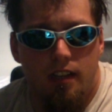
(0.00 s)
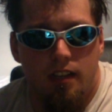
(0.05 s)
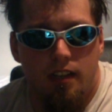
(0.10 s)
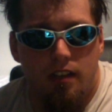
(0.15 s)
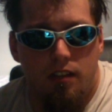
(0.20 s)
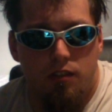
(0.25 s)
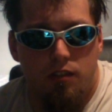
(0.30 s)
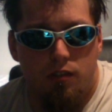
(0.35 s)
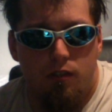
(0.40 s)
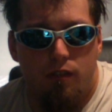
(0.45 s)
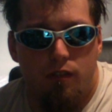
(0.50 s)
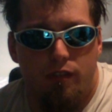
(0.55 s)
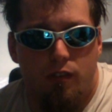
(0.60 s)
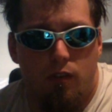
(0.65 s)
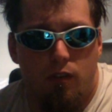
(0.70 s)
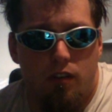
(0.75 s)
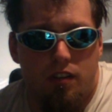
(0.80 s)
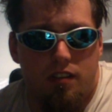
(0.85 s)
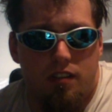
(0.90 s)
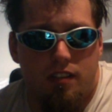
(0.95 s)
So of
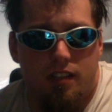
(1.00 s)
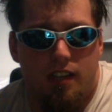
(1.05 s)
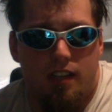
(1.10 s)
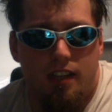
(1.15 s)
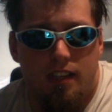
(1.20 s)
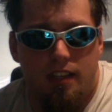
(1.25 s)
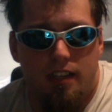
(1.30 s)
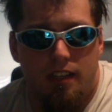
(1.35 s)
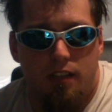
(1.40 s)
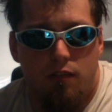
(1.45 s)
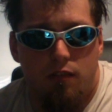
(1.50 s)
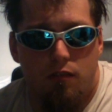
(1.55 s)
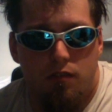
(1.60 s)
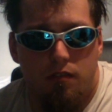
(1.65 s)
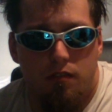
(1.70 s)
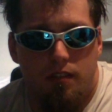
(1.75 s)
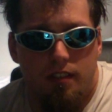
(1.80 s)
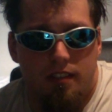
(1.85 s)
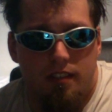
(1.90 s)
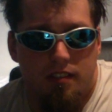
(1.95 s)
course,
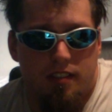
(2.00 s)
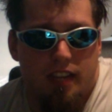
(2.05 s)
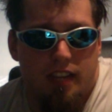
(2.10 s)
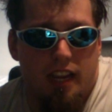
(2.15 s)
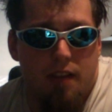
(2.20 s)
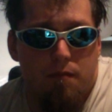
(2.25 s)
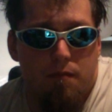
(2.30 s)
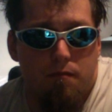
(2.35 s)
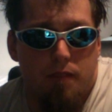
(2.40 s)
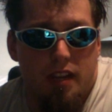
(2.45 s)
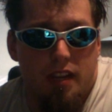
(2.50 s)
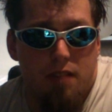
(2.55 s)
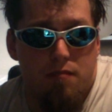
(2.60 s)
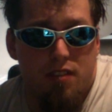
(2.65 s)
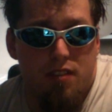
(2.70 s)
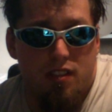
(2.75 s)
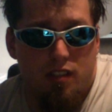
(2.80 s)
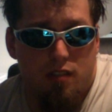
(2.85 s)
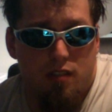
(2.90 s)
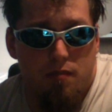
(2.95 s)
this game may
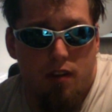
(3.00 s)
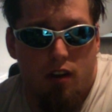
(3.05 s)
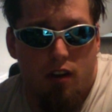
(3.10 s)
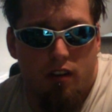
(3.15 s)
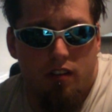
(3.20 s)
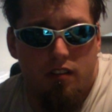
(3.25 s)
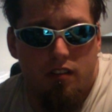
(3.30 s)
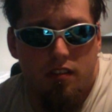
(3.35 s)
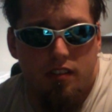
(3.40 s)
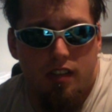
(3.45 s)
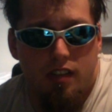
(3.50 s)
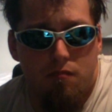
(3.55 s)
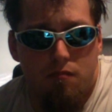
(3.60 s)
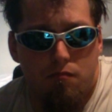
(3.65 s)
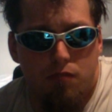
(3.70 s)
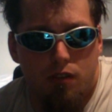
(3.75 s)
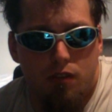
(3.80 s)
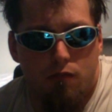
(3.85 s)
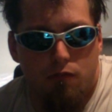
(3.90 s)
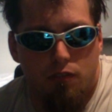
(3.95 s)
be a little bit harder to
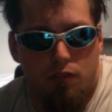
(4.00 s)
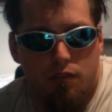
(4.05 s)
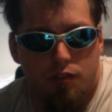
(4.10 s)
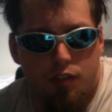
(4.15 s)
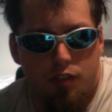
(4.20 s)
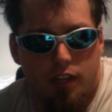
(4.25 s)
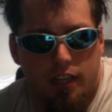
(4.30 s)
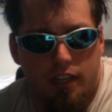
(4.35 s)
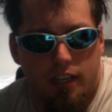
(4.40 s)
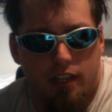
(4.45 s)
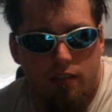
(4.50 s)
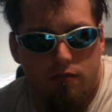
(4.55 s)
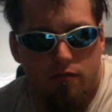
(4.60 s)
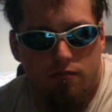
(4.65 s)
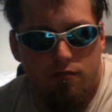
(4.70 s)
some, but worth checking out.